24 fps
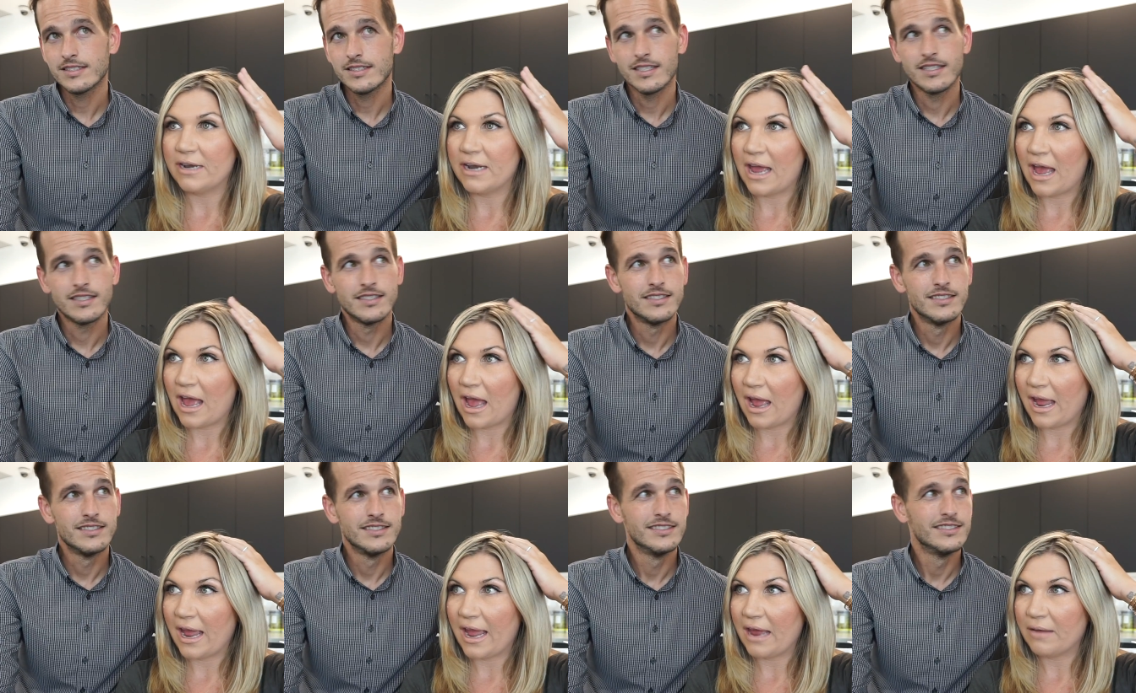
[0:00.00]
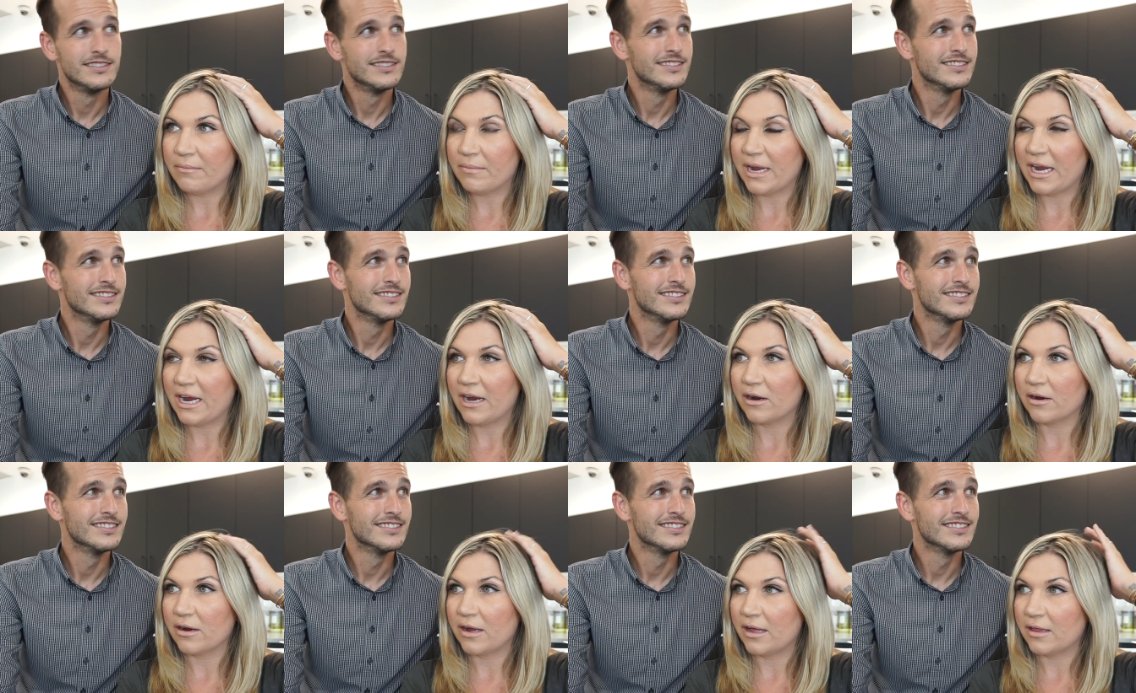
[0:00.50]
Speaker 1: I had my
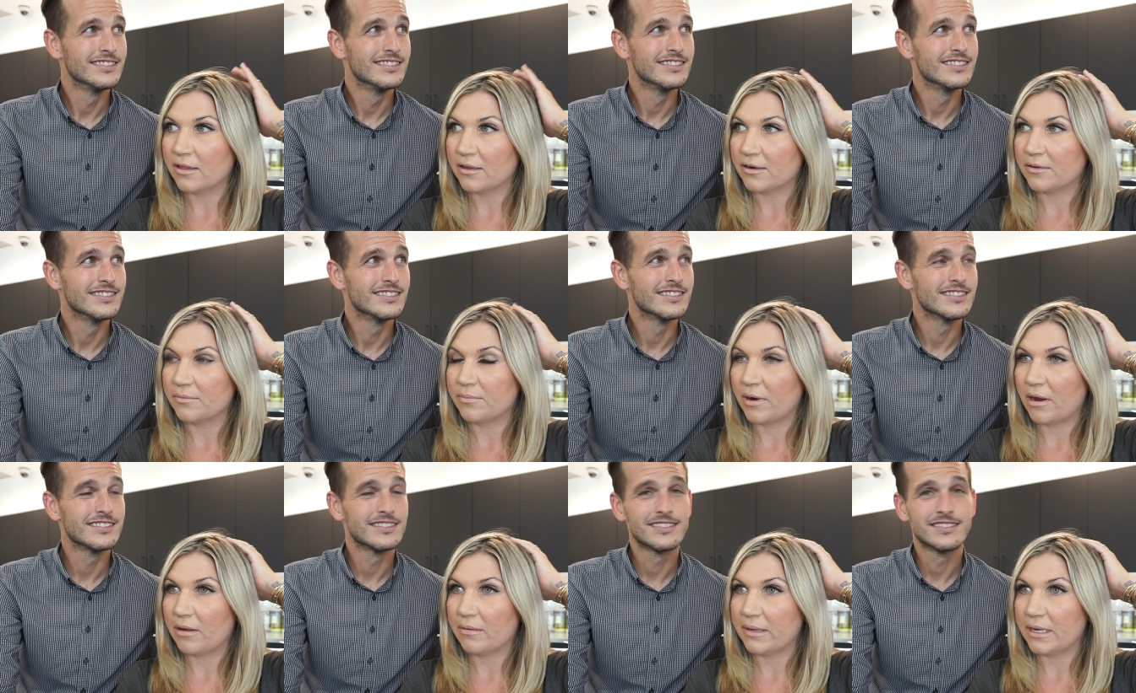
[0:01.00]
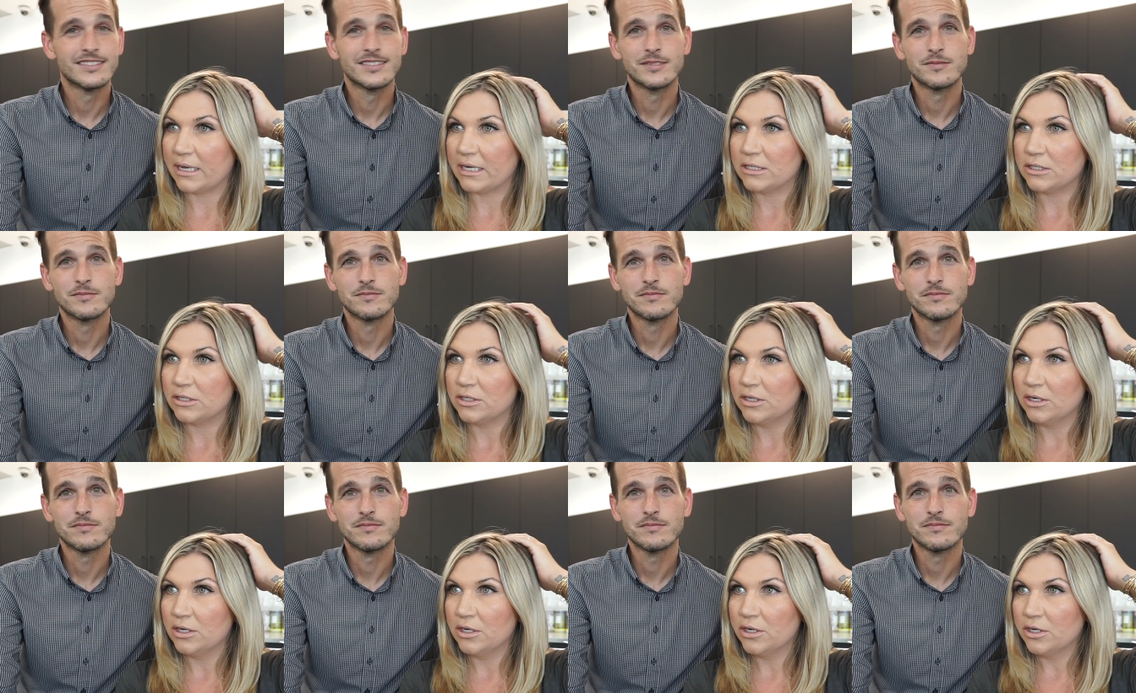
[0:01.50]
hair colored probably
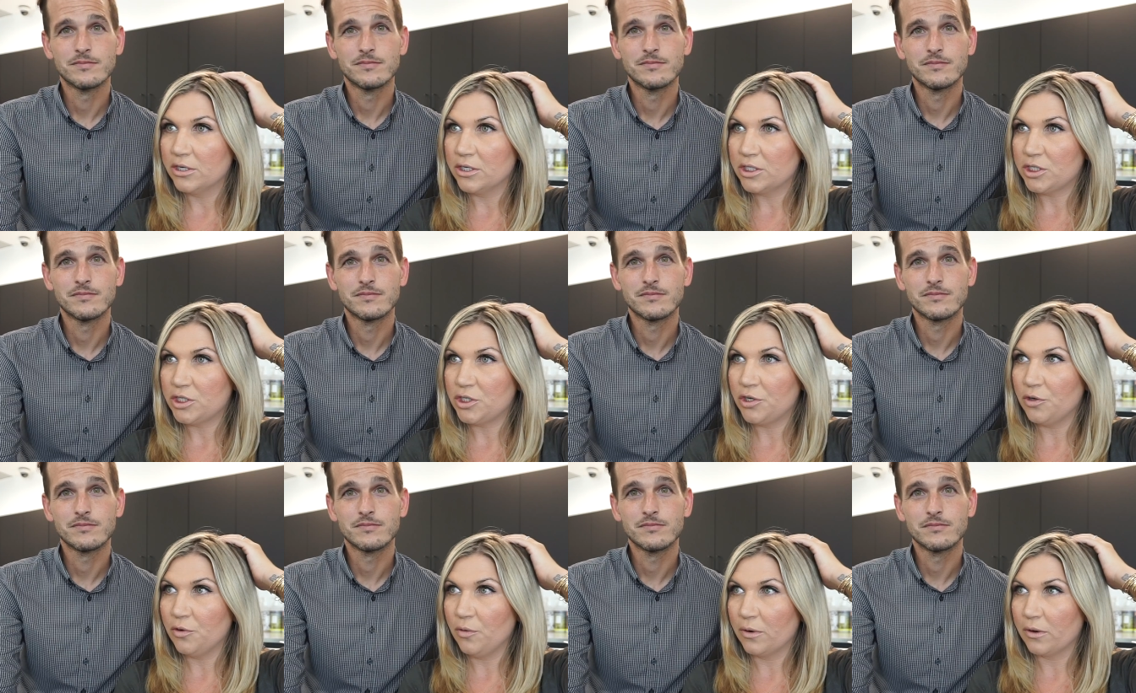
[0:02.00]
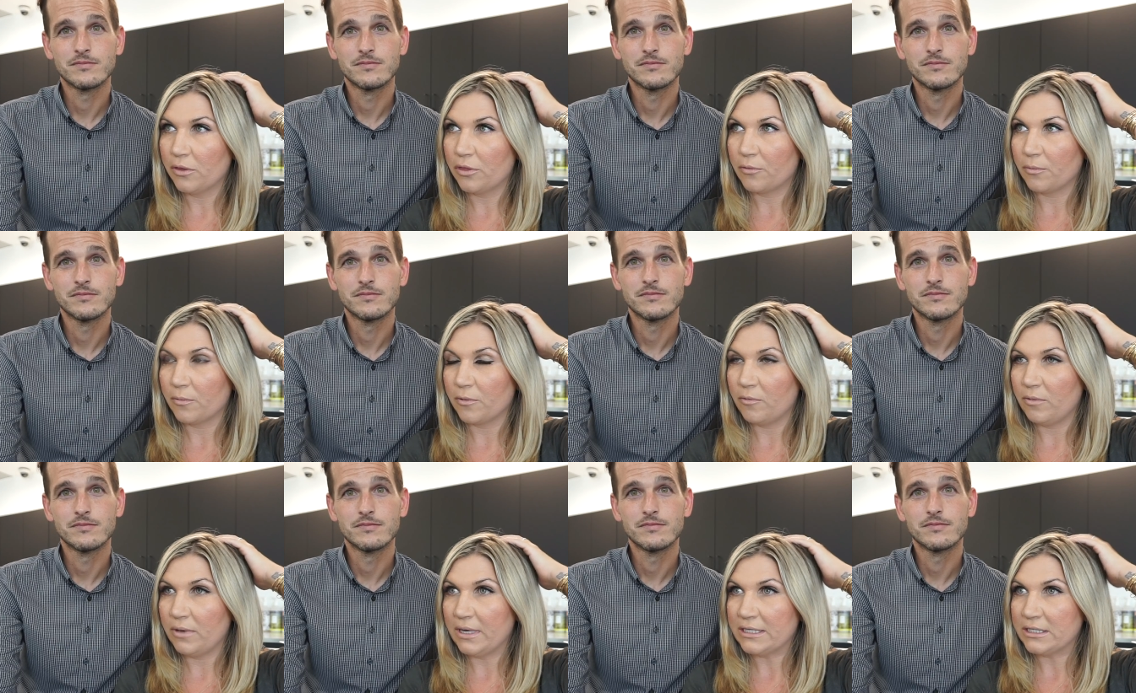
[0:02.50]
two or
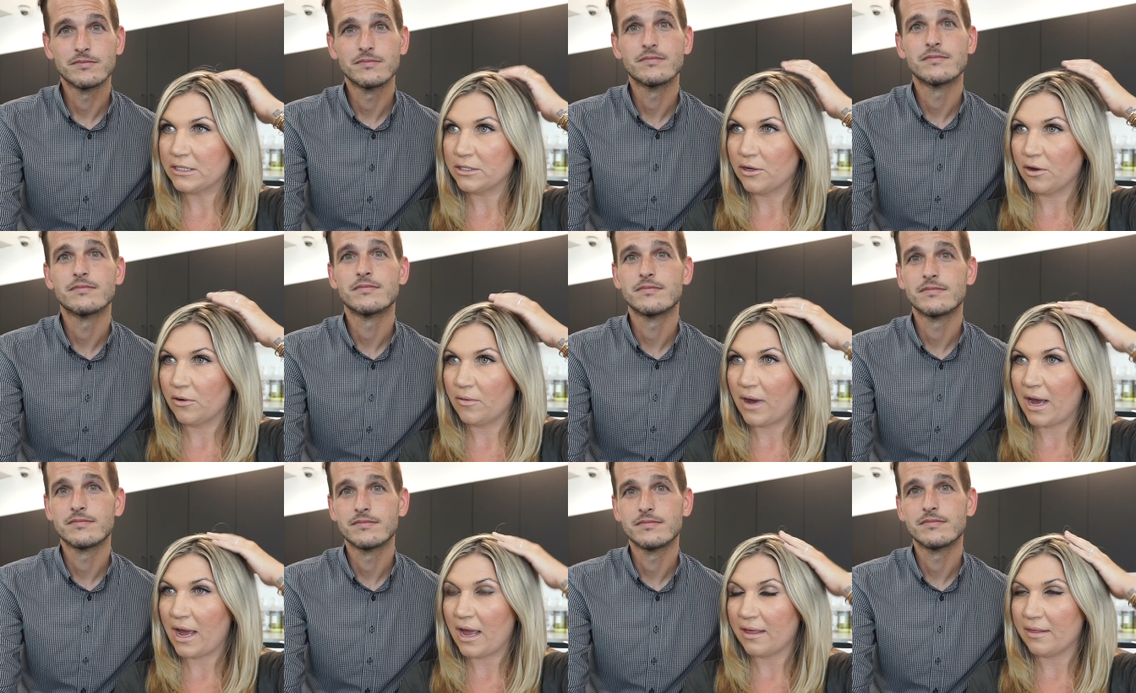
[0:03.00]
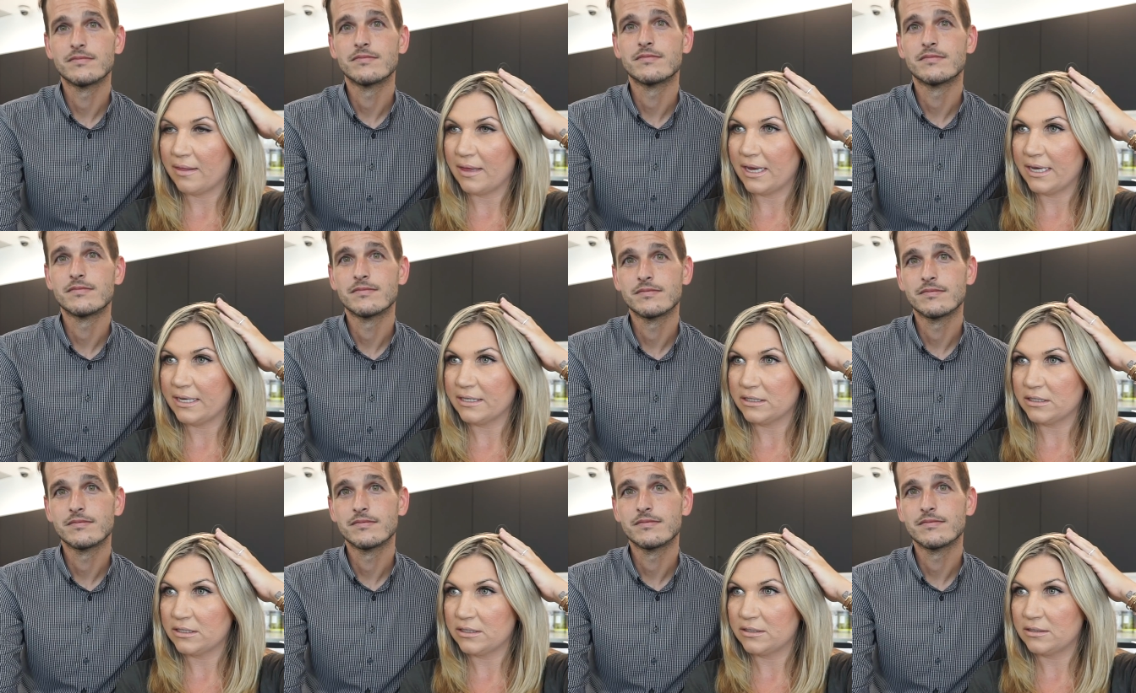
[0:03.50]
three weeks ago.
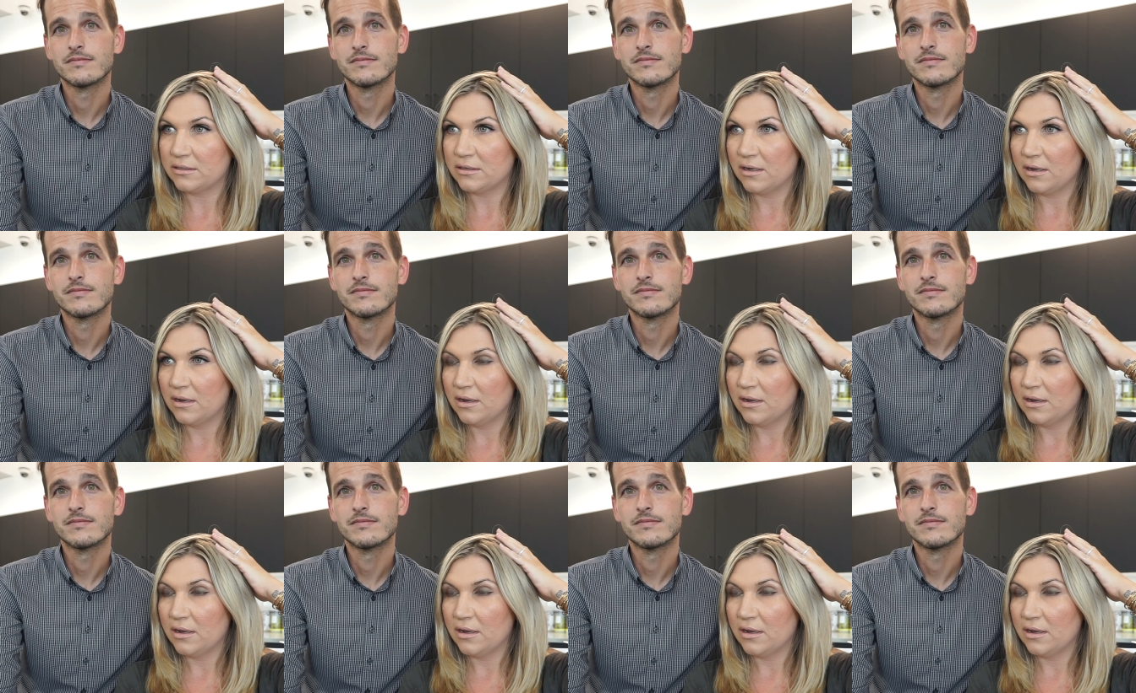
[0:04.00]
Highlights